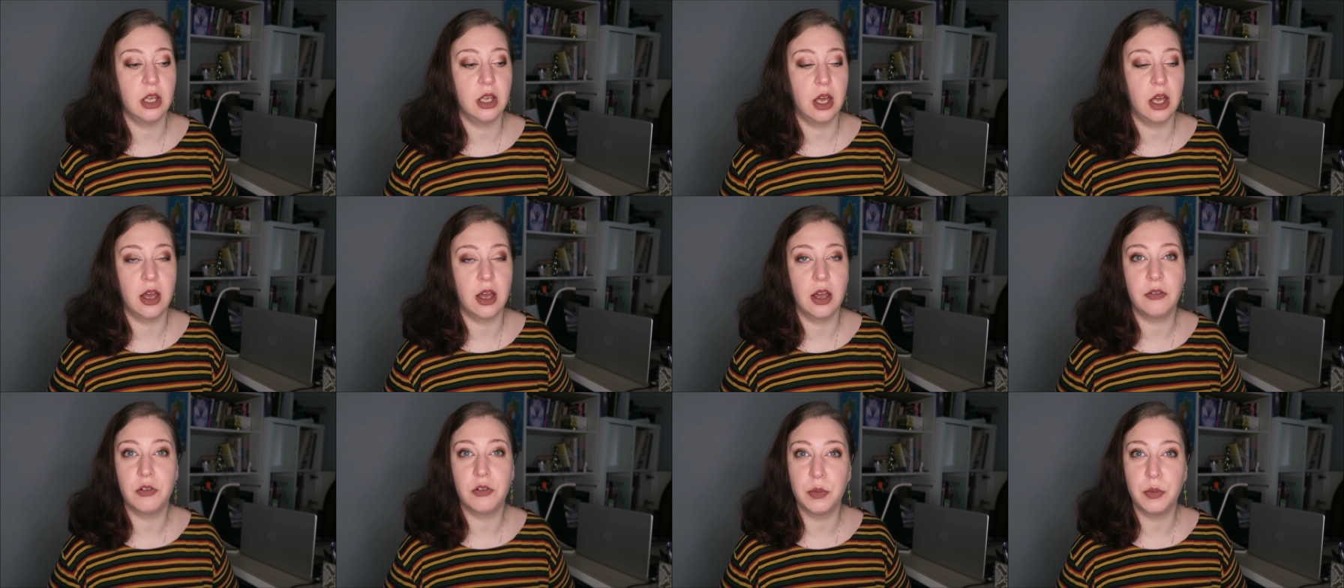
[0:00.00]

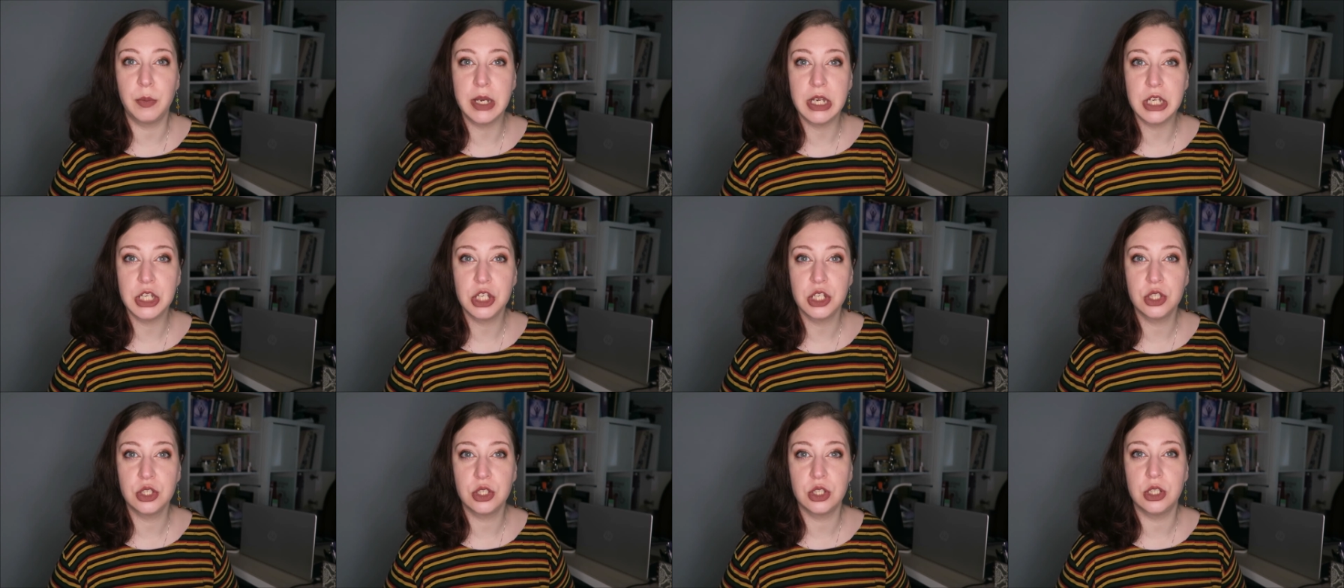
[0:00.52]

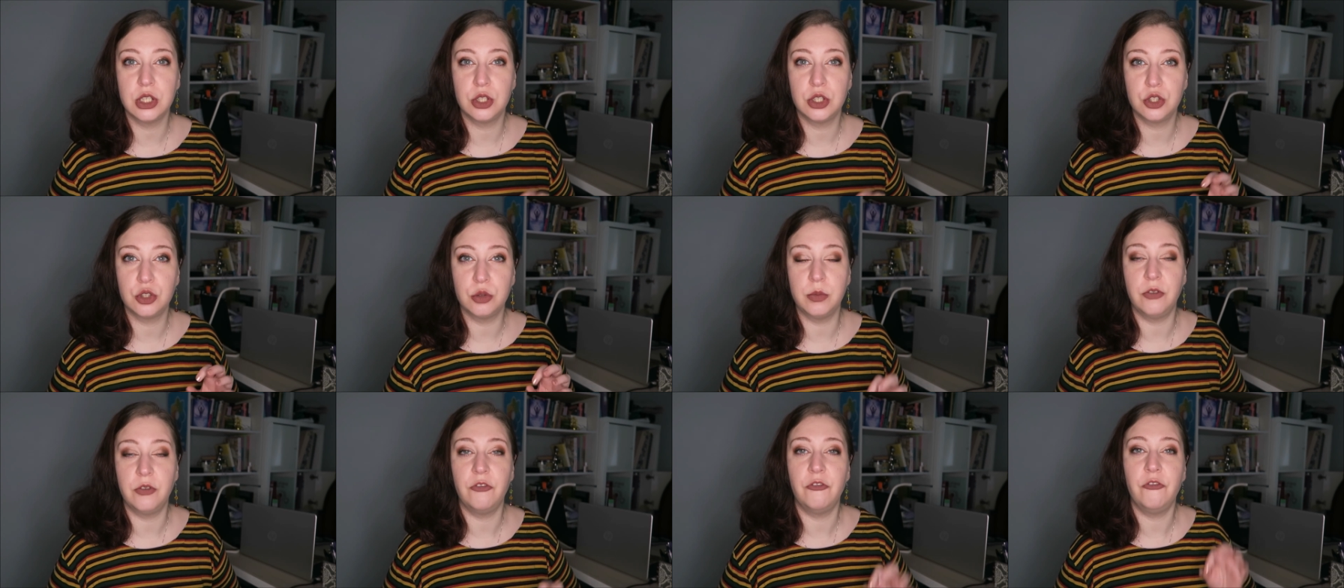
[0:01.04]
affirmations need to
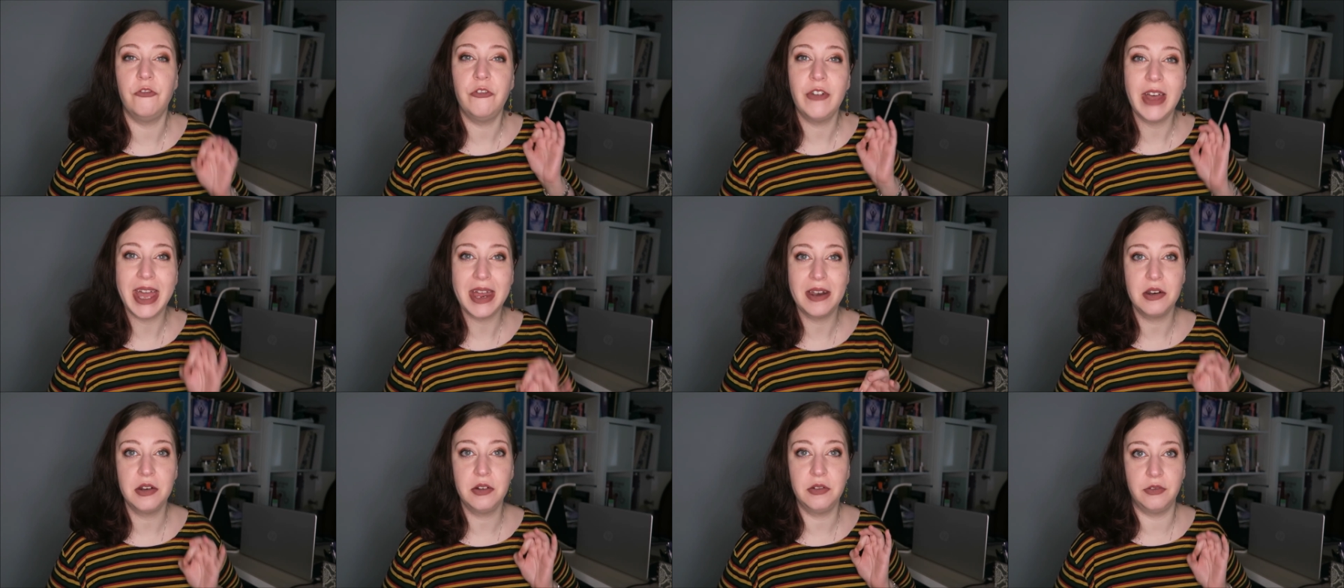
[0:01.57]
be
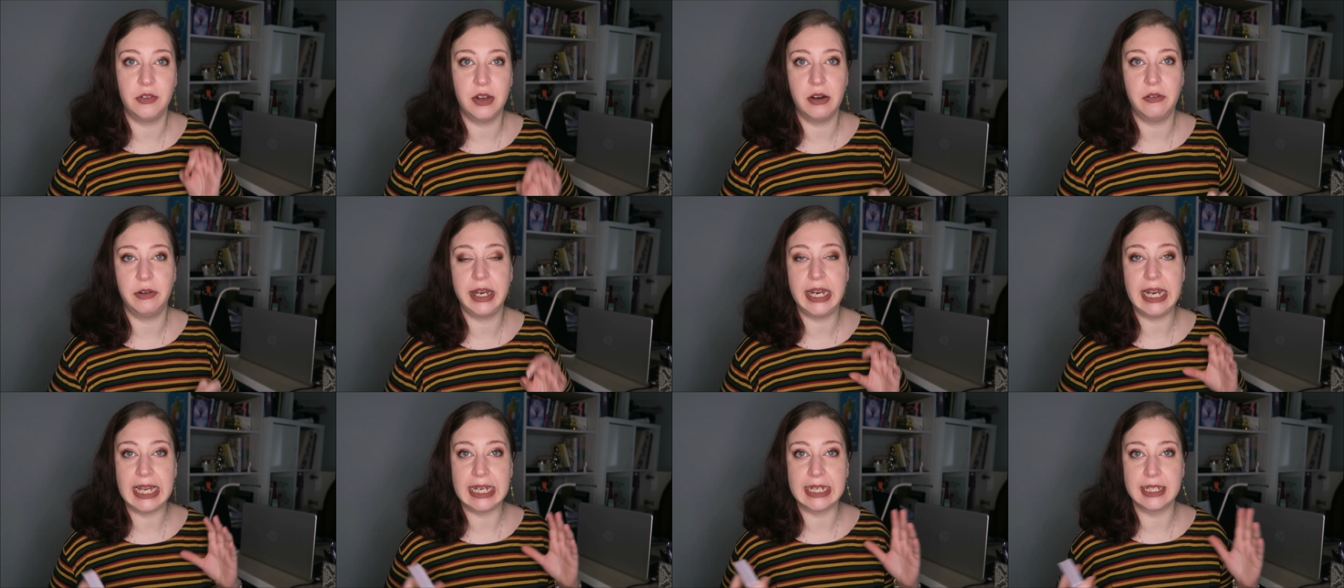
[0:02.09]
very,
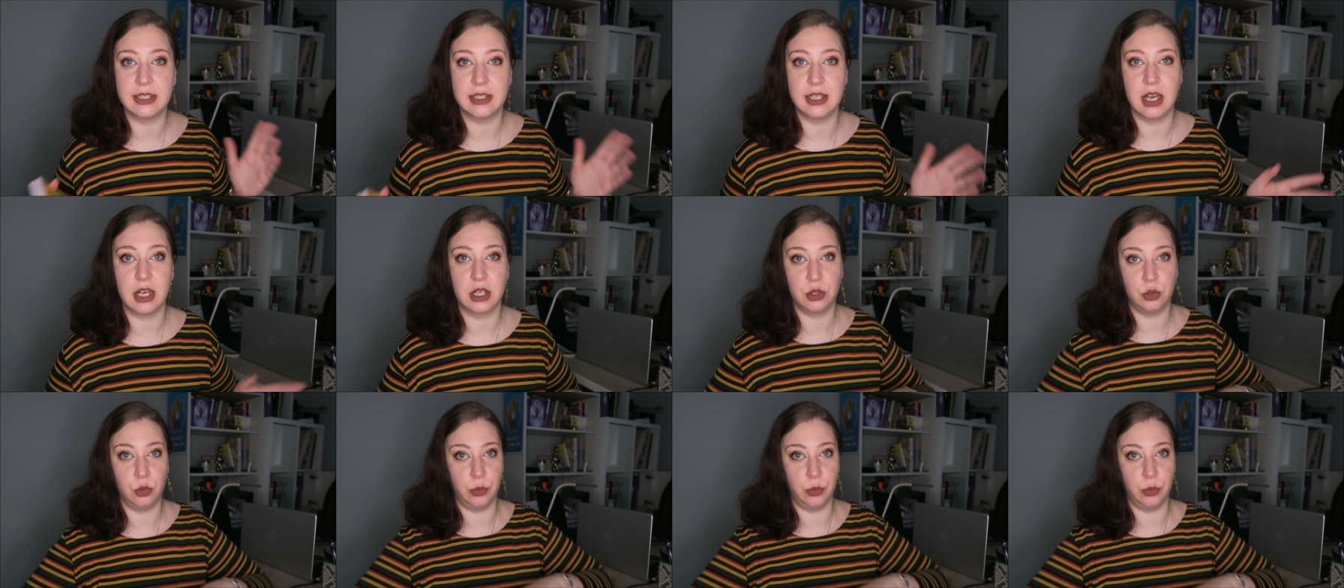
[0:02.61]
very exact.